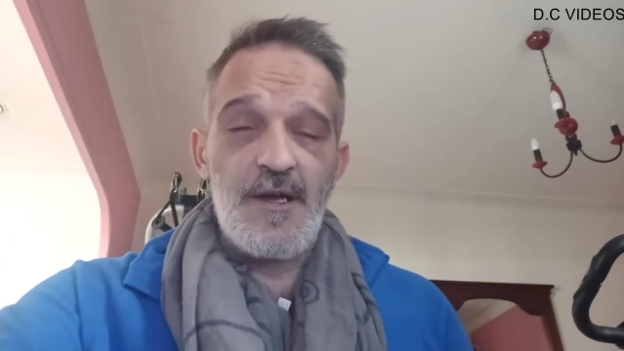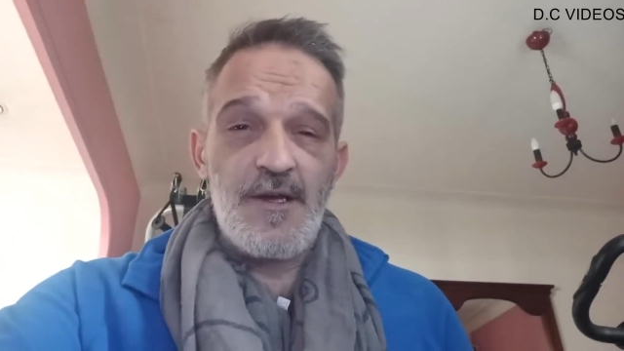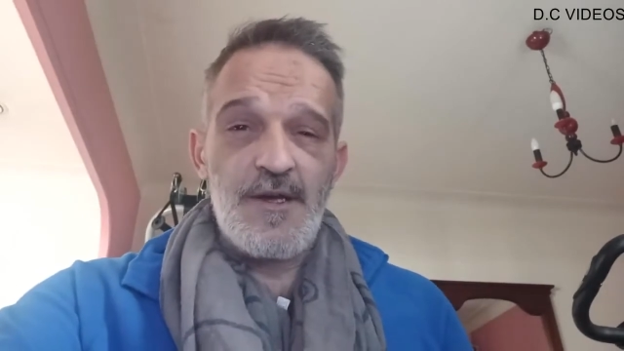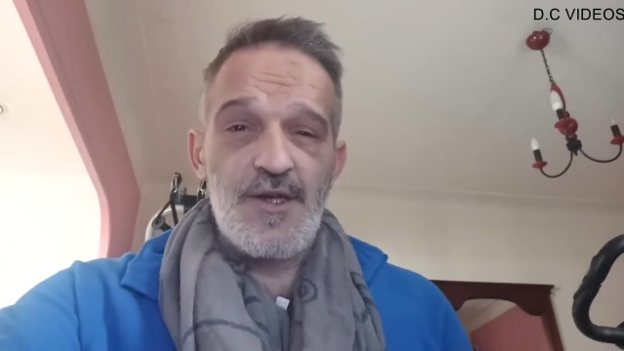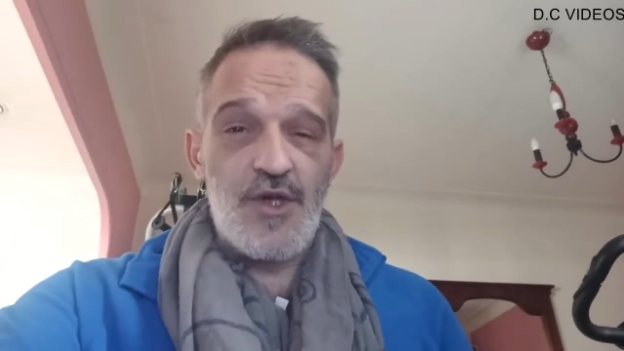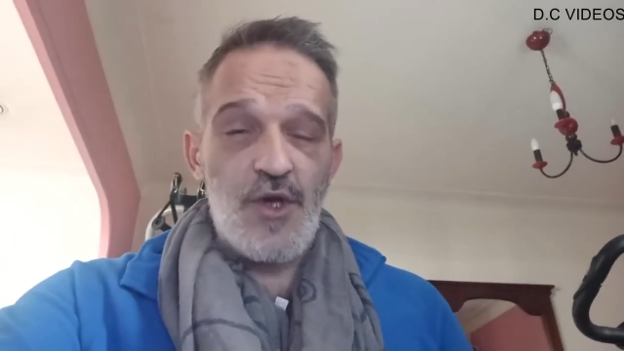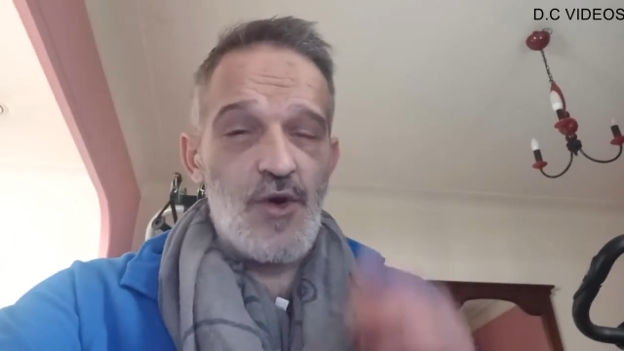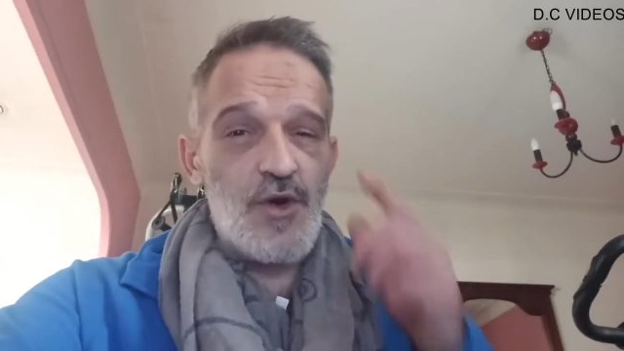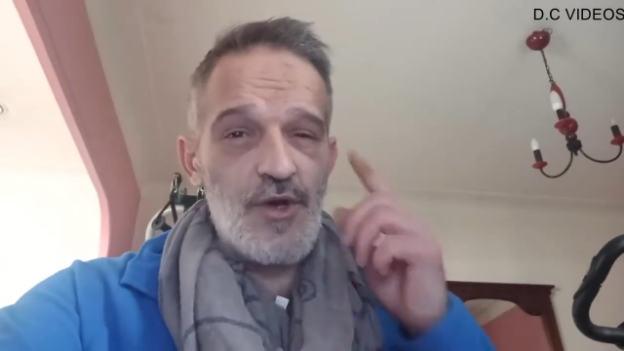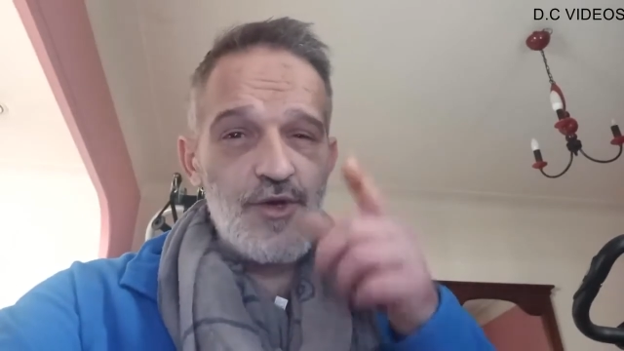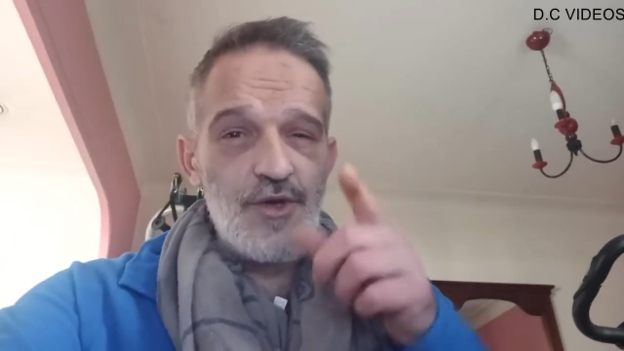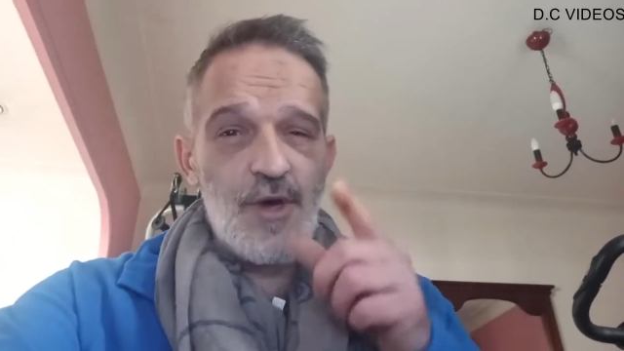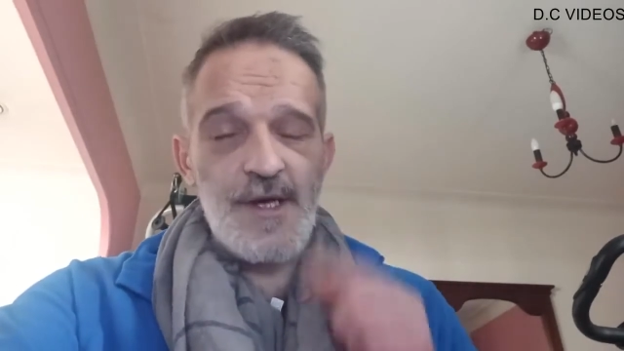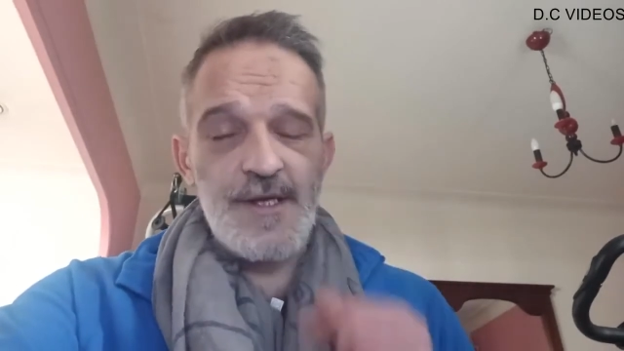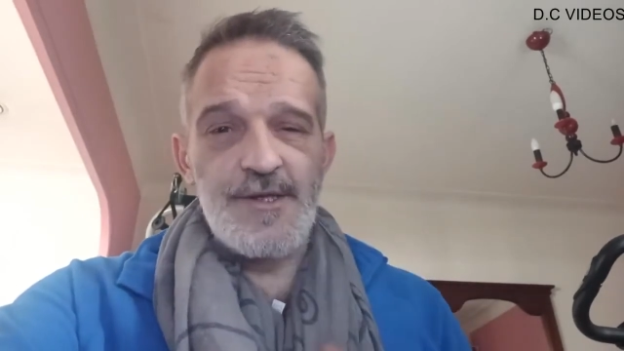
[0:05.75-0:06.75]
So
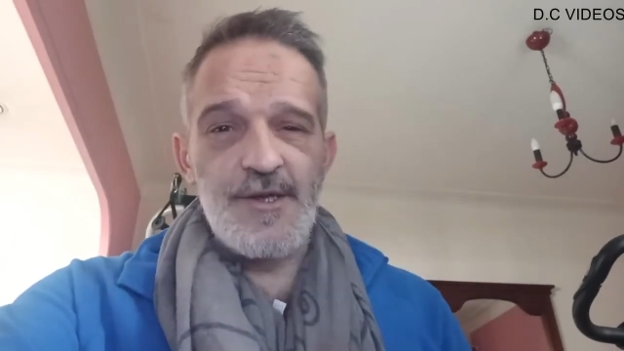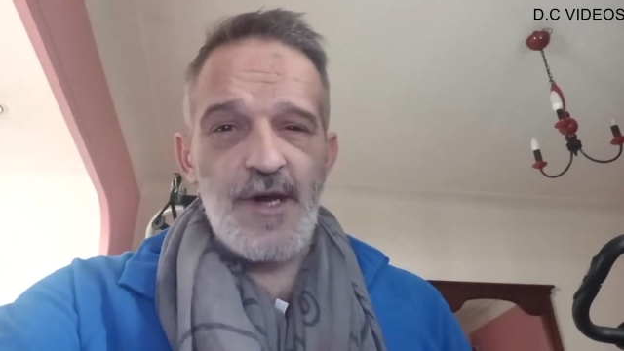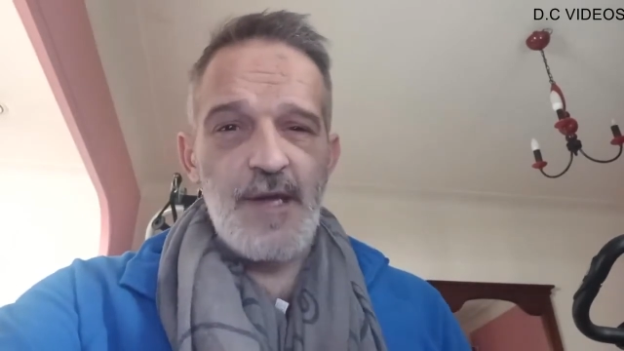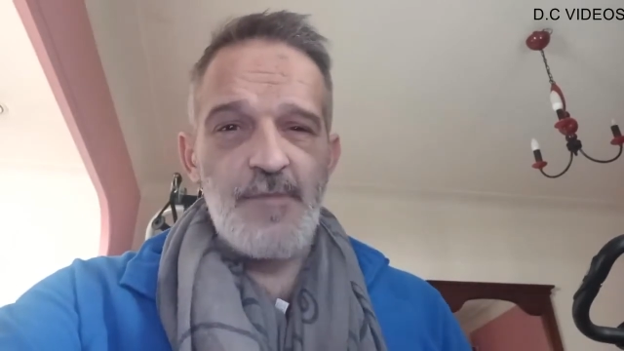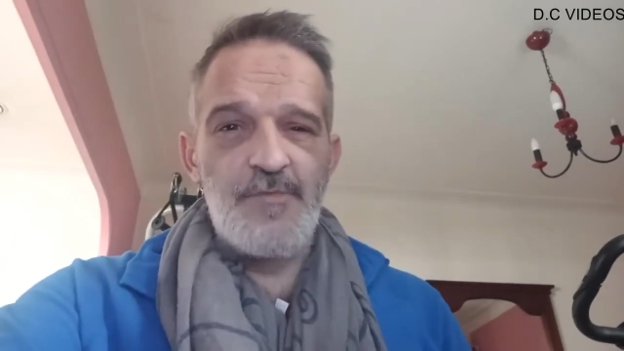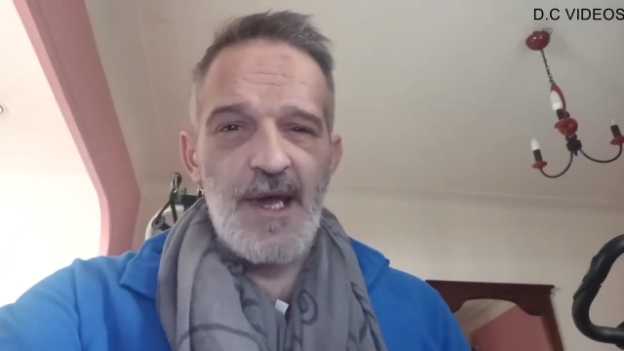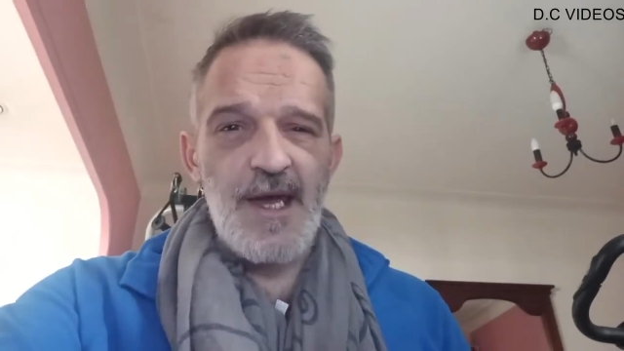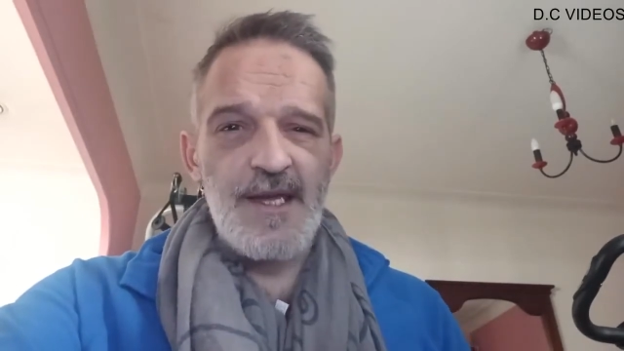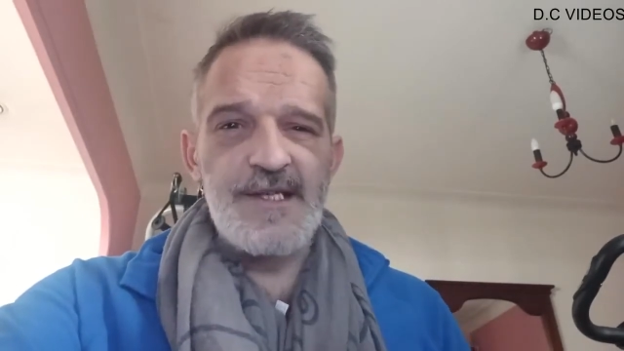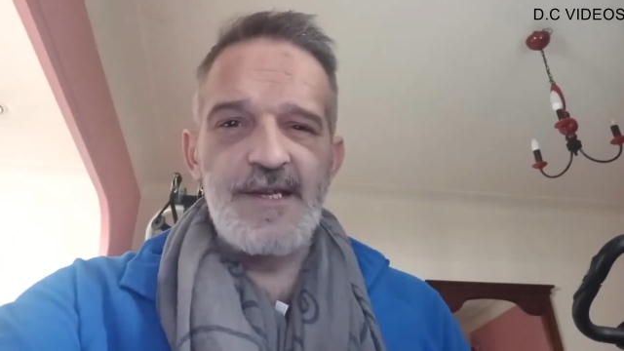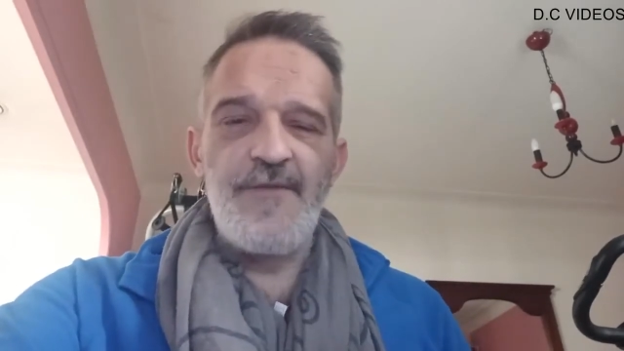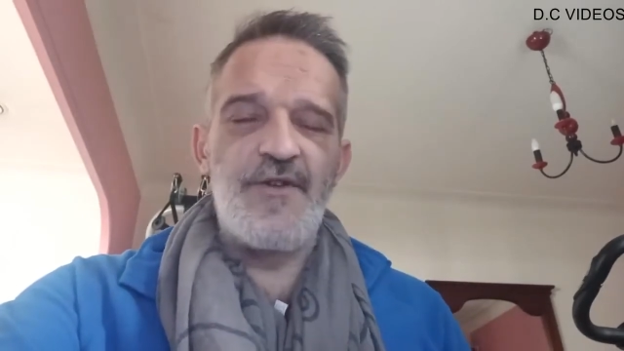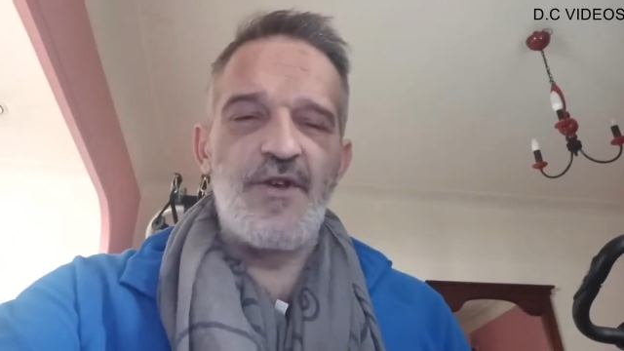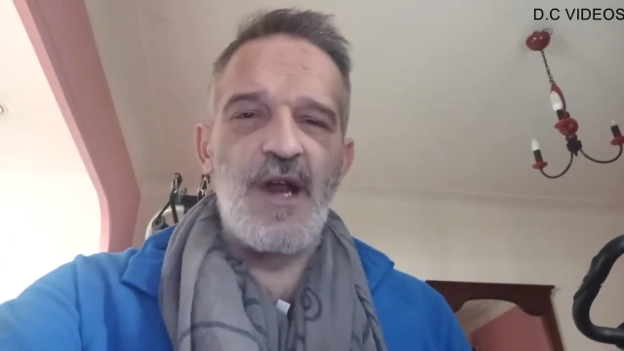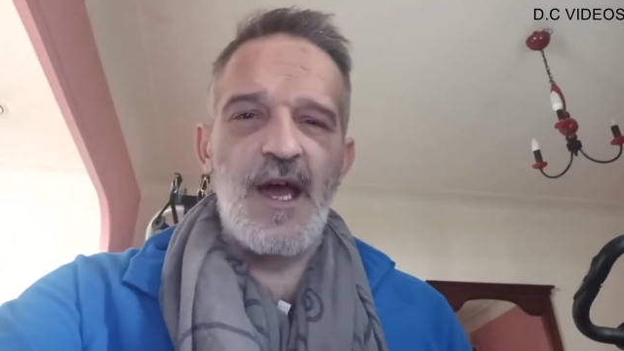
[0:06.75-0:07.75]
you are in the right place
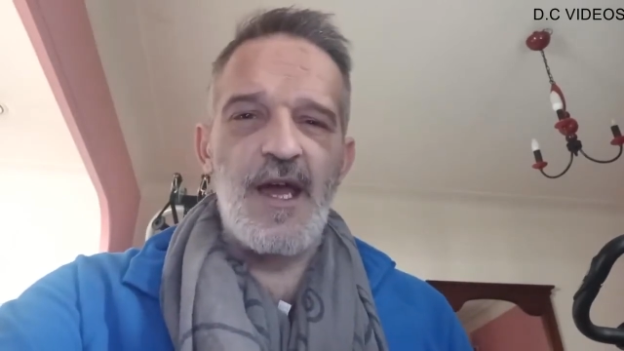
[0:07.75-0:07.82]
if you